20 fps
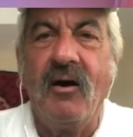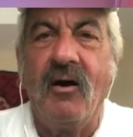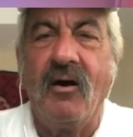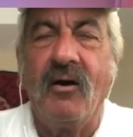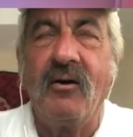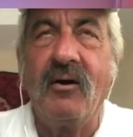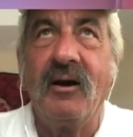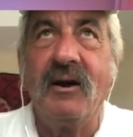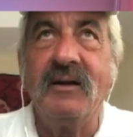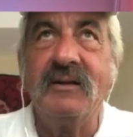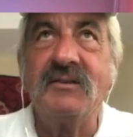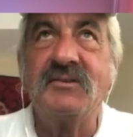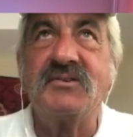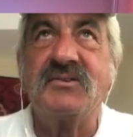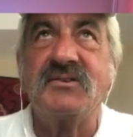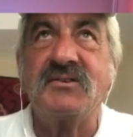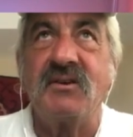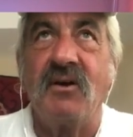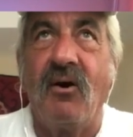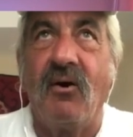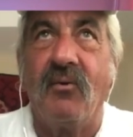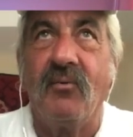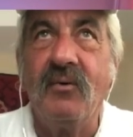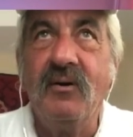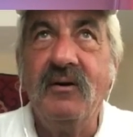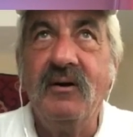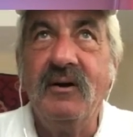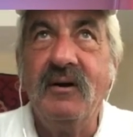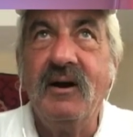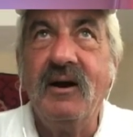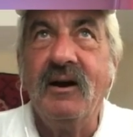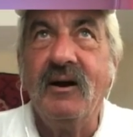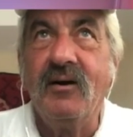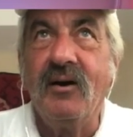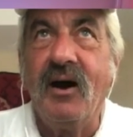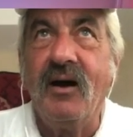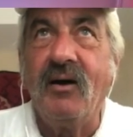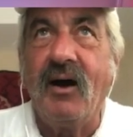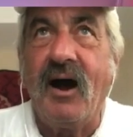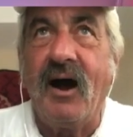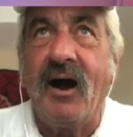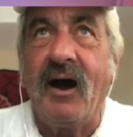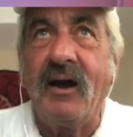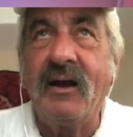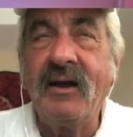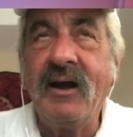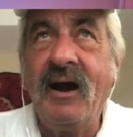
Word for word: All right, so I